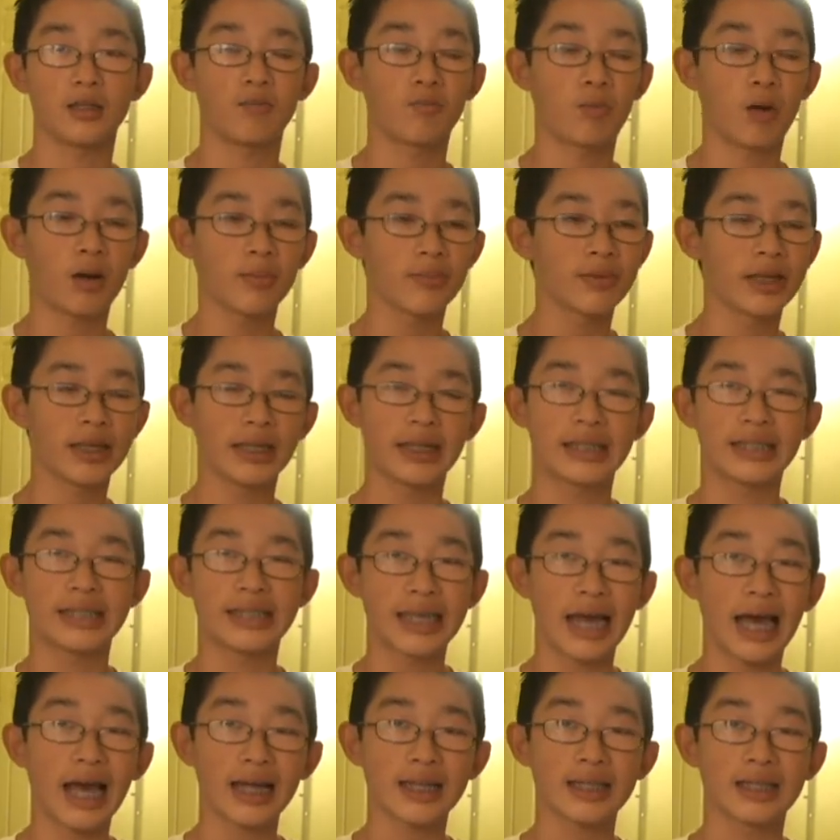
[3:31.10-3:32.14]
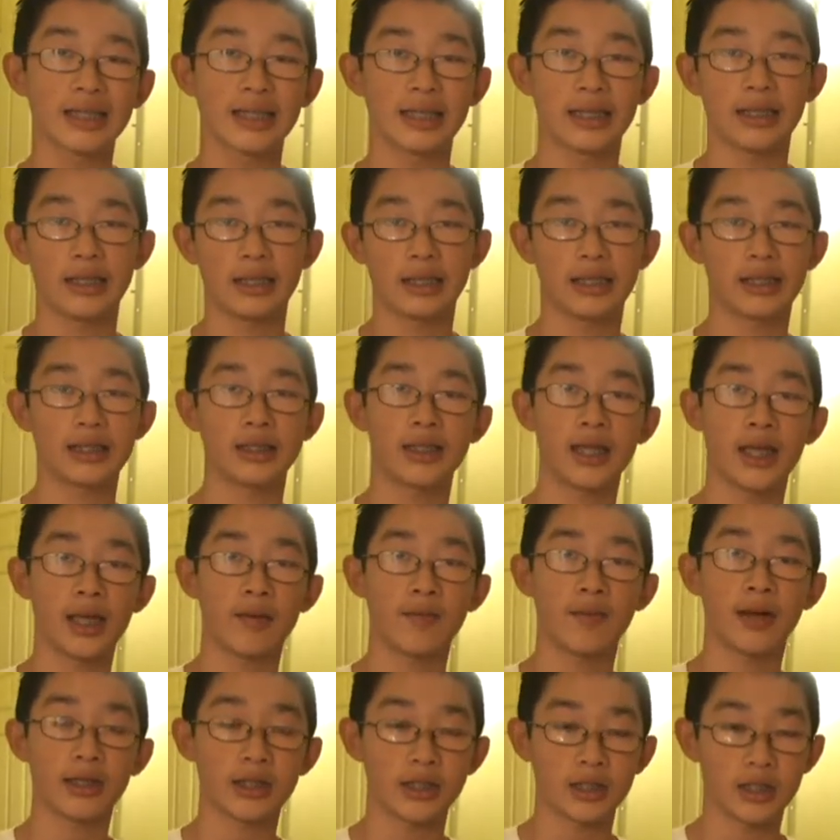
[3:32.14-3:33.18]
probably exactly the
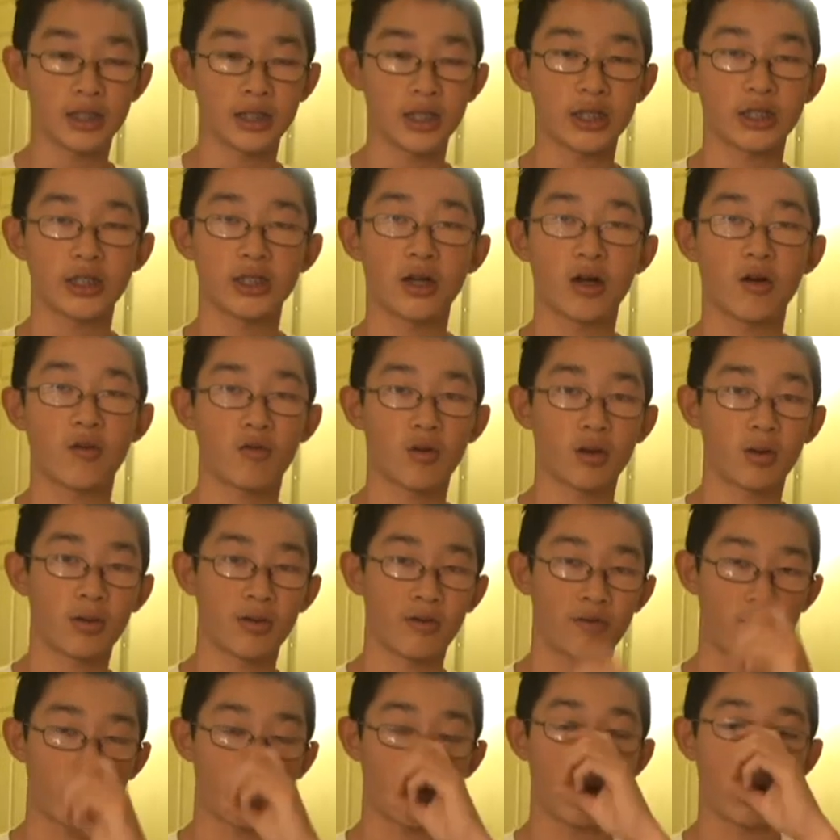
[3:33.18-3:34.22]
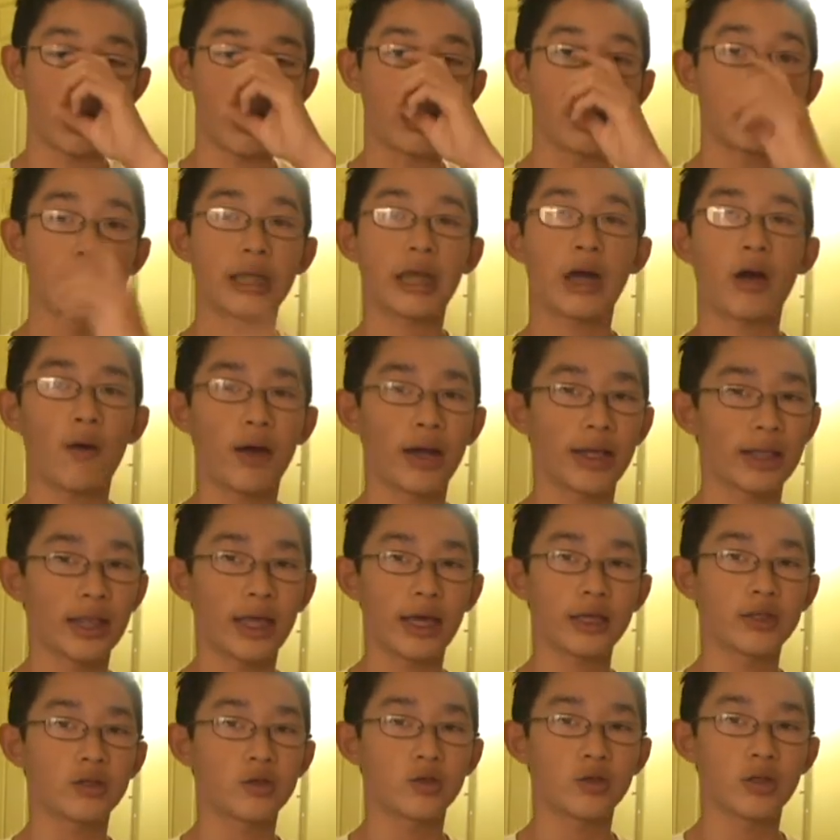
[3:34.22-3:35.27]
same as the ShengShou 4x4. Now, I
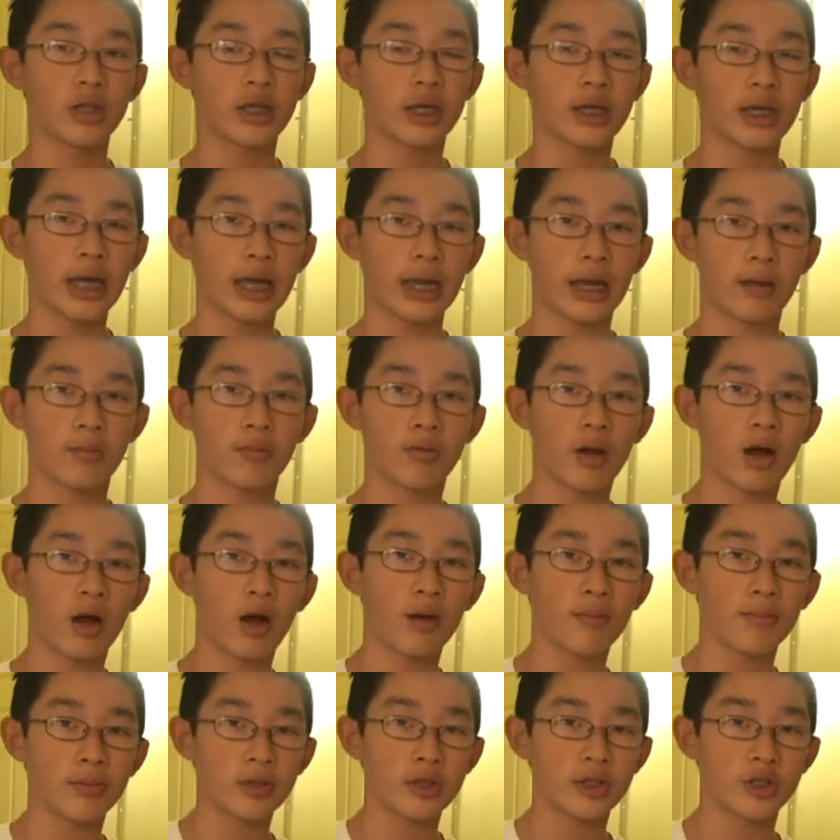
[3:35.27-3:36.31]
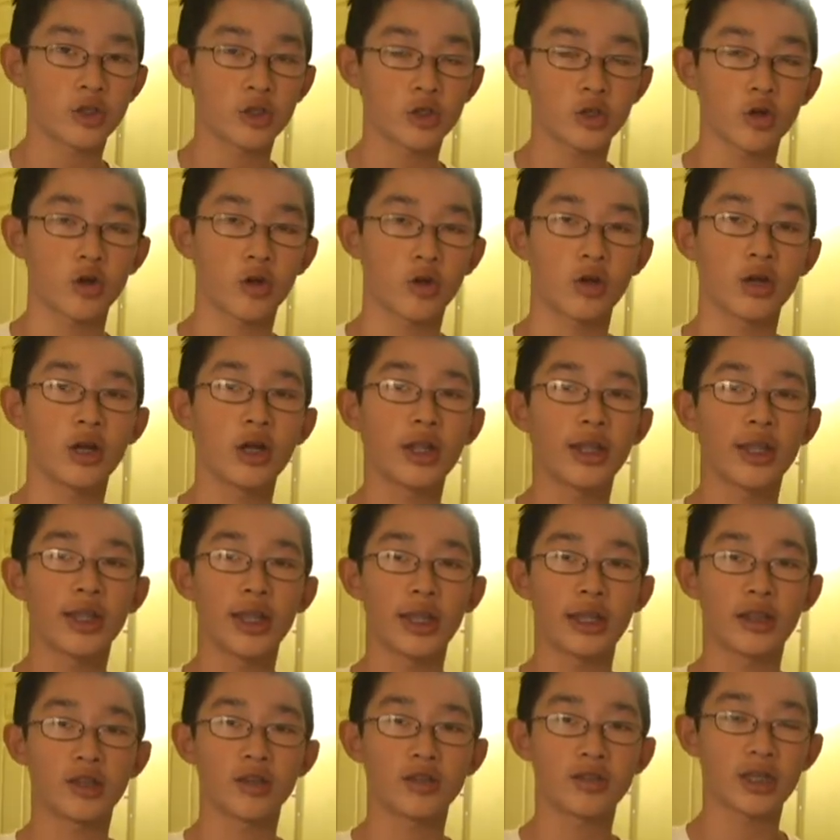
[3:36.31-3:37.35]
like to think, and I'm probably sure,
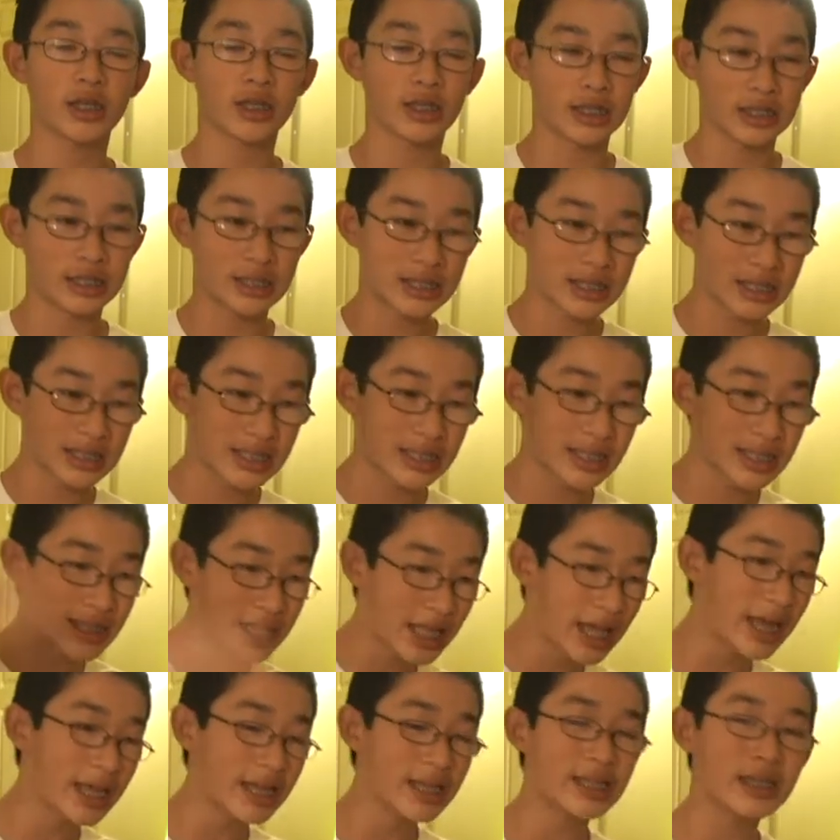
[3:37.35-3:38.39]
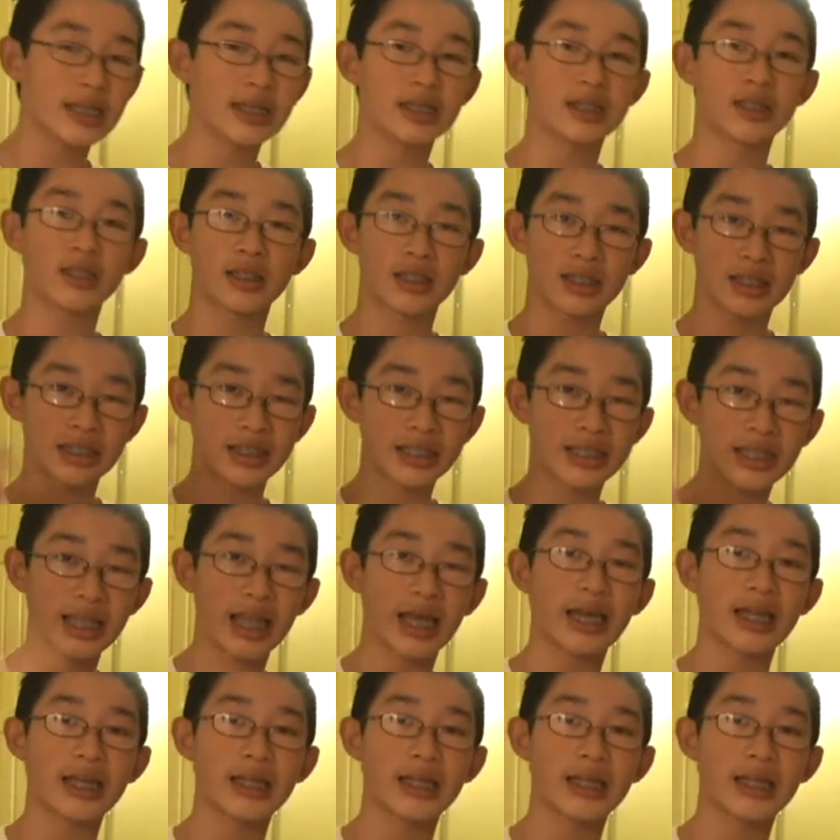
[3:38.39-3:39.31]
that there's like the slightest